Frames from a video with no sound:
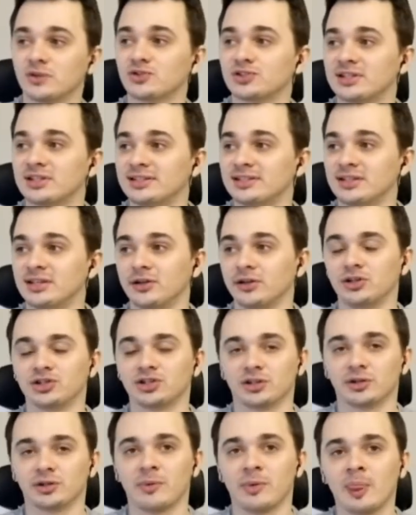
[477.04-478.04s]
followed
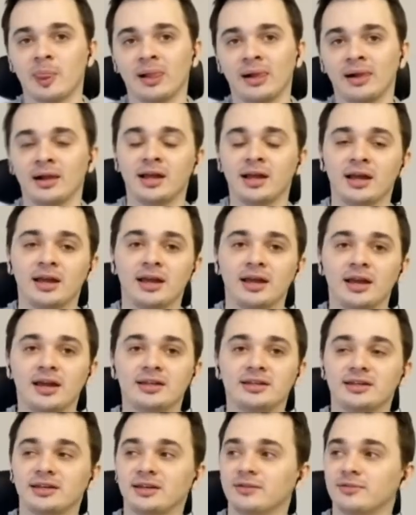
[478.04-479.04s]
by FFs
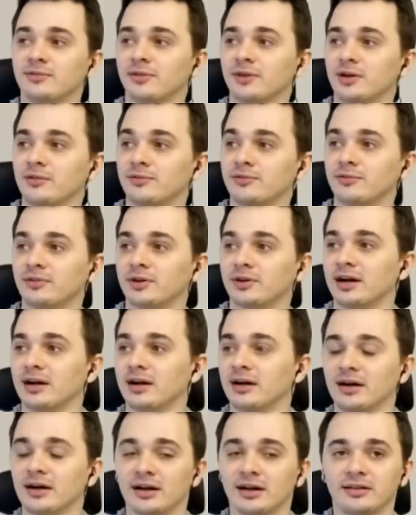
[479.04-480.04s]

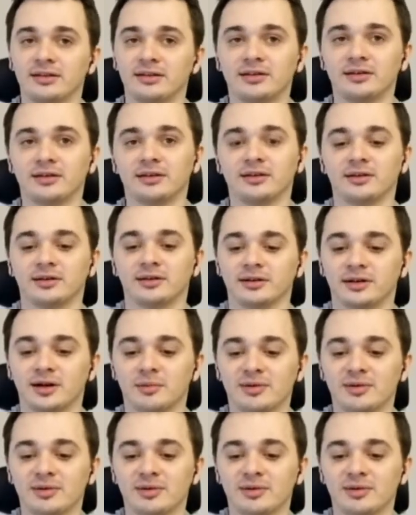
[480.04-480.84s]
in hexadecimal